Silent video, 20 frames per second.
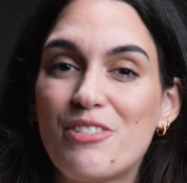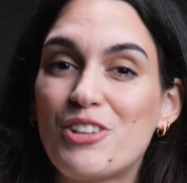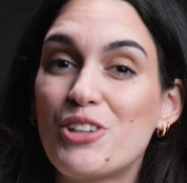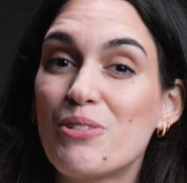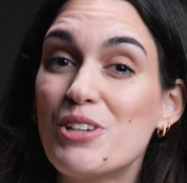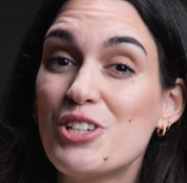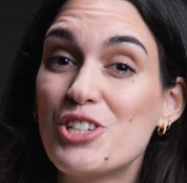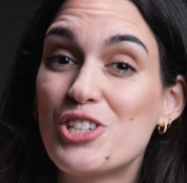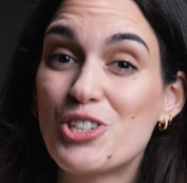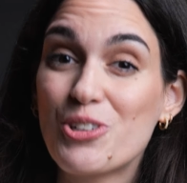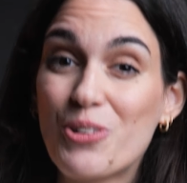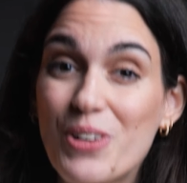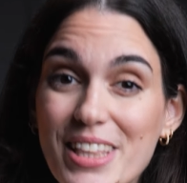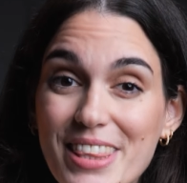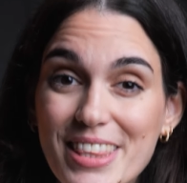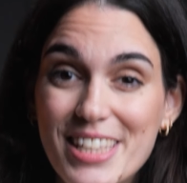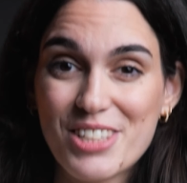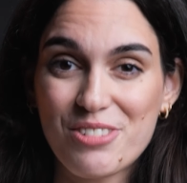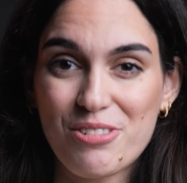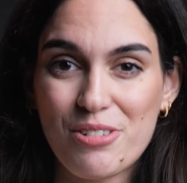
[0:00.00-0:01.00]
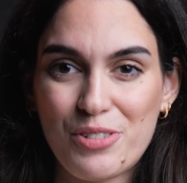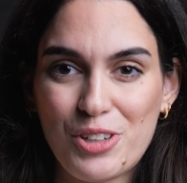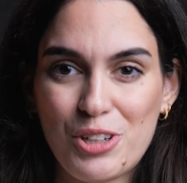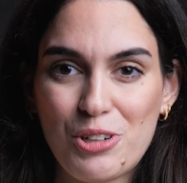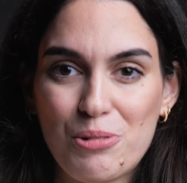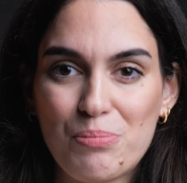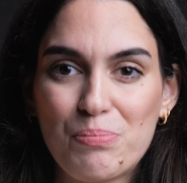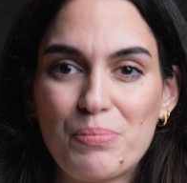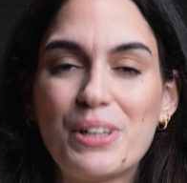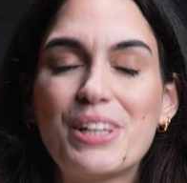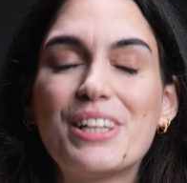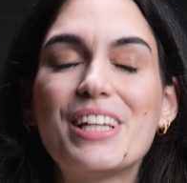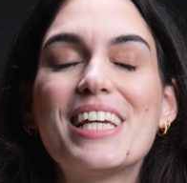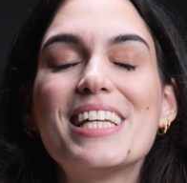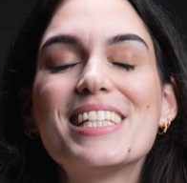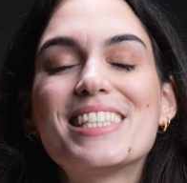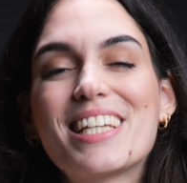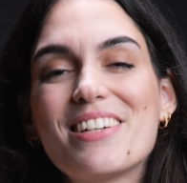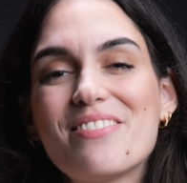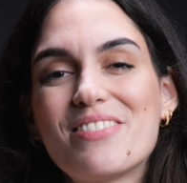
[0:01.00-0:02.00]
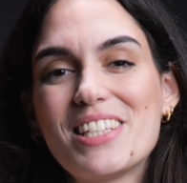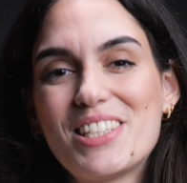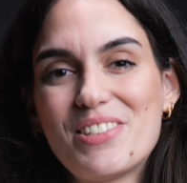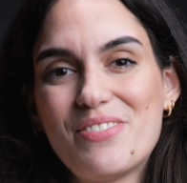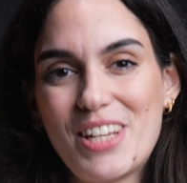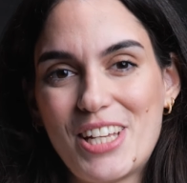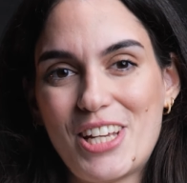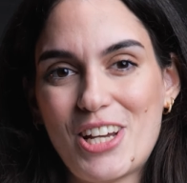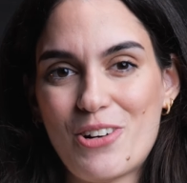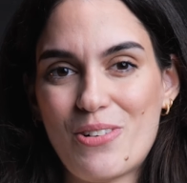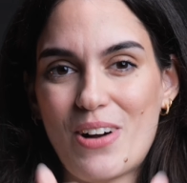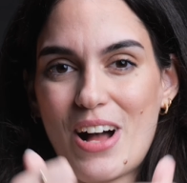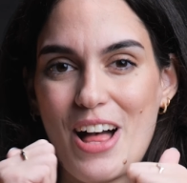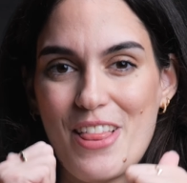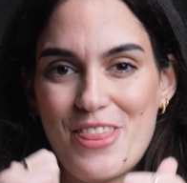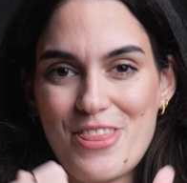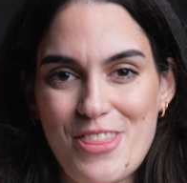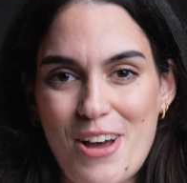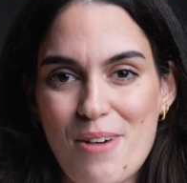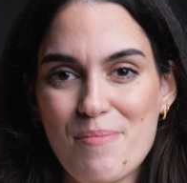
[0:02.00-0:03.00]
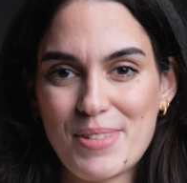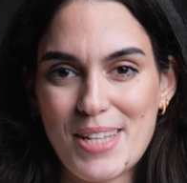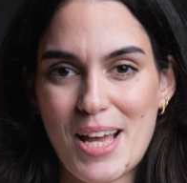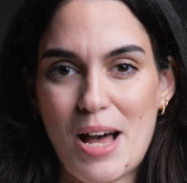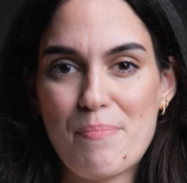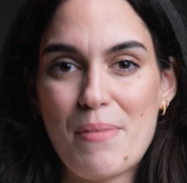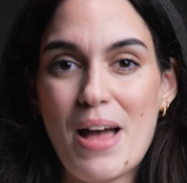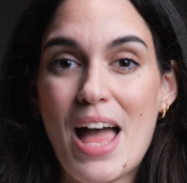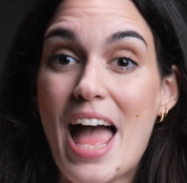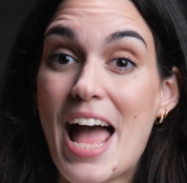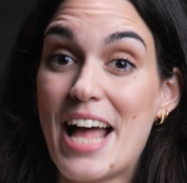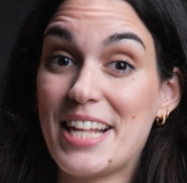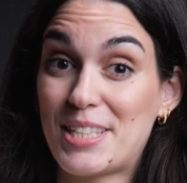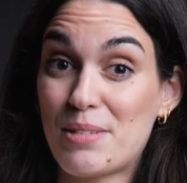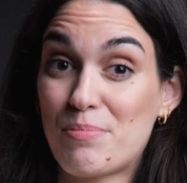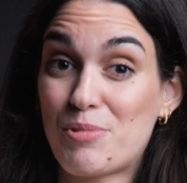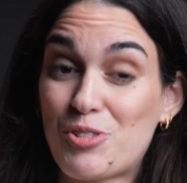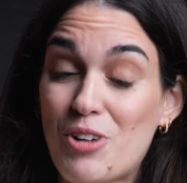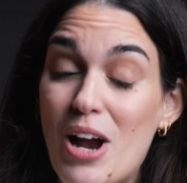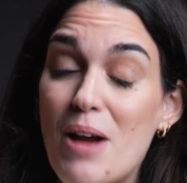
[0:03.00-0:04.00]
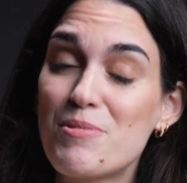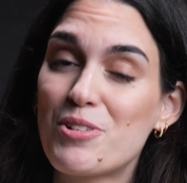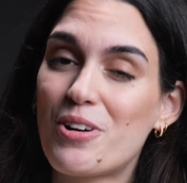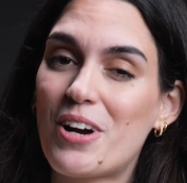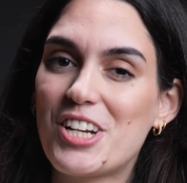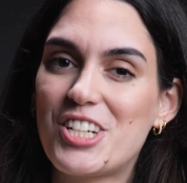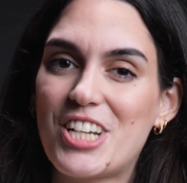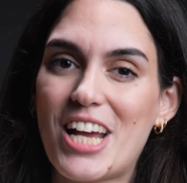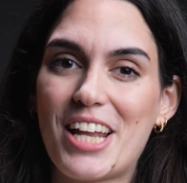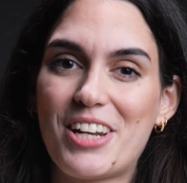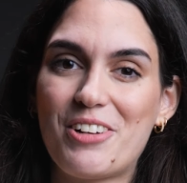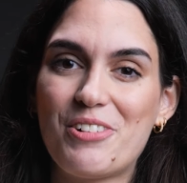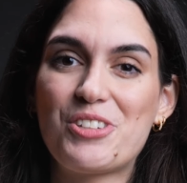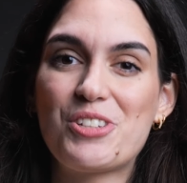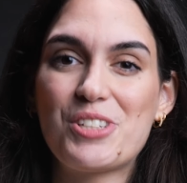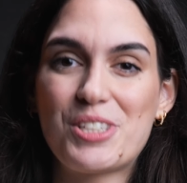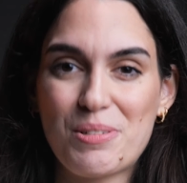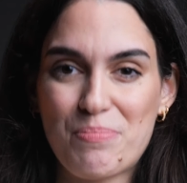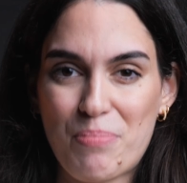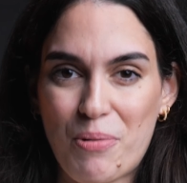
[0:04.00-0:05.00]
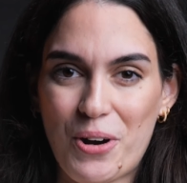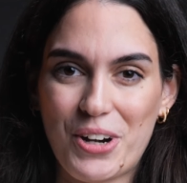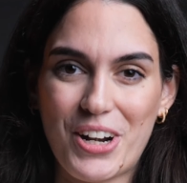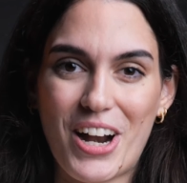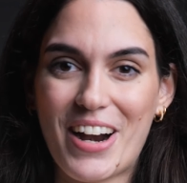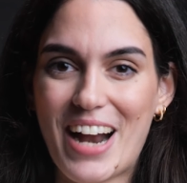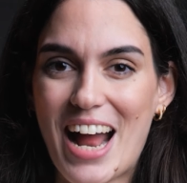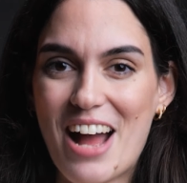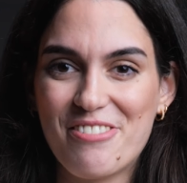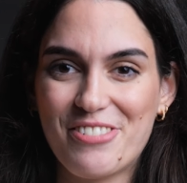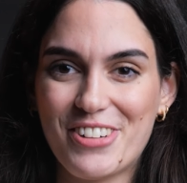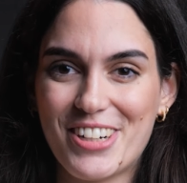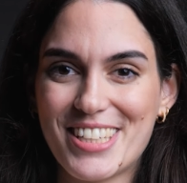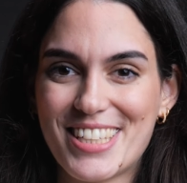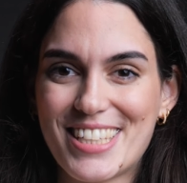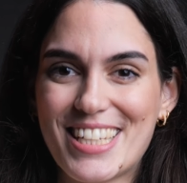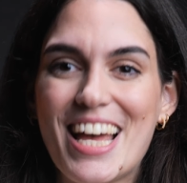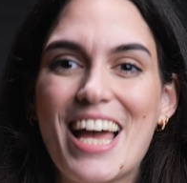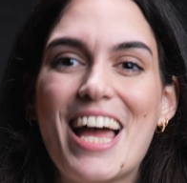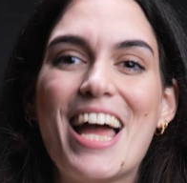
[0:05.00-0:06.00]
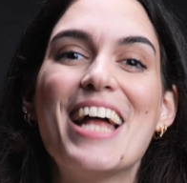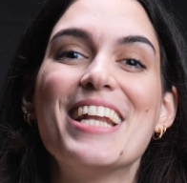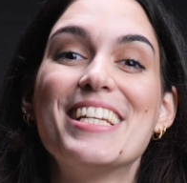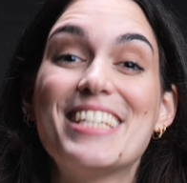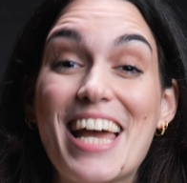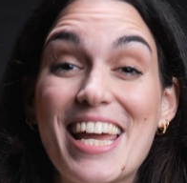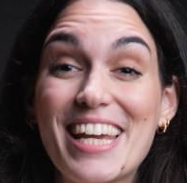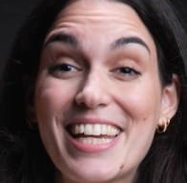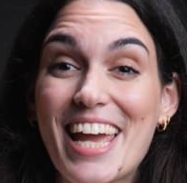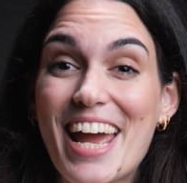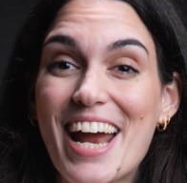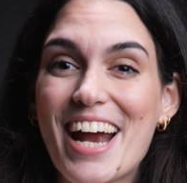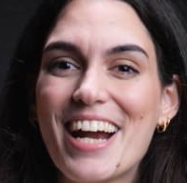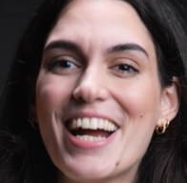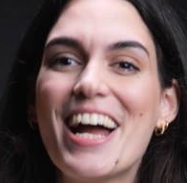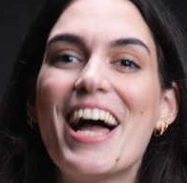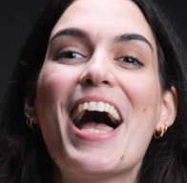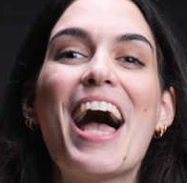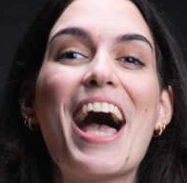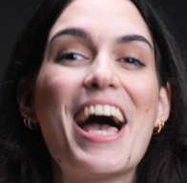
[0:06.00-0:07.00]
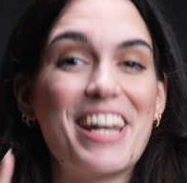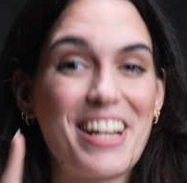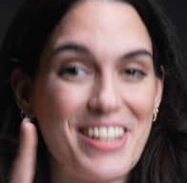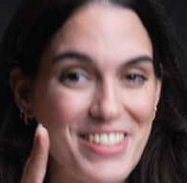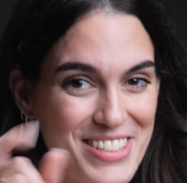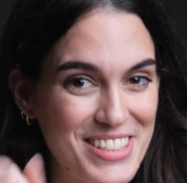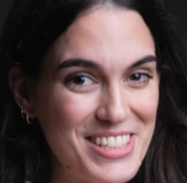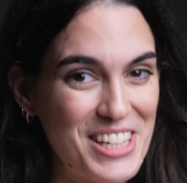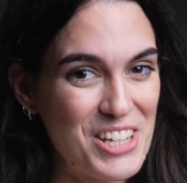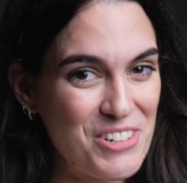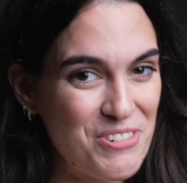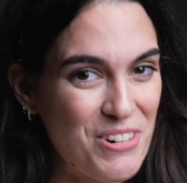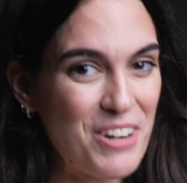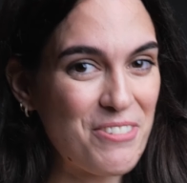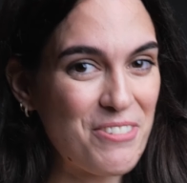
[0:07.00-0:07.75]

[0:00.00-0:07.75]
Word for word: if you enjoyed this review, please give this video a thumbs up and subscribe to our channel to support our efforts. Take care, and I'll see you